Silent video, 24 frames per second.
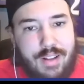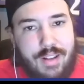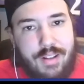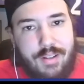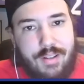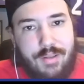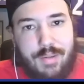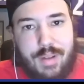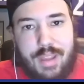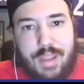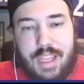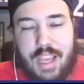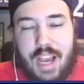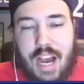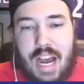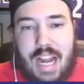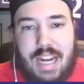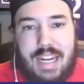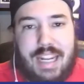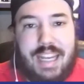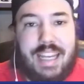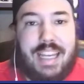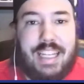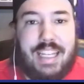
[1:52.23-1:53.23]
with
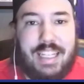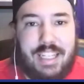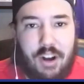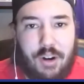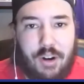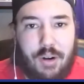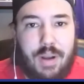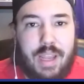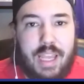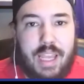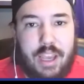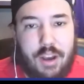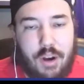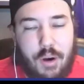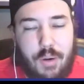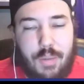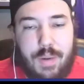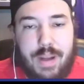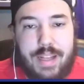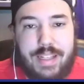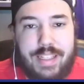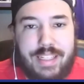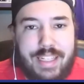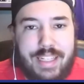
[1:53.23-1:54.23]
Yanda, he
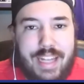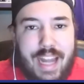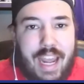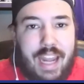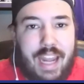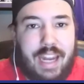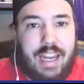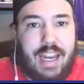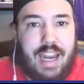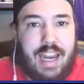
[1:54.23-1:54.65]
always stayed.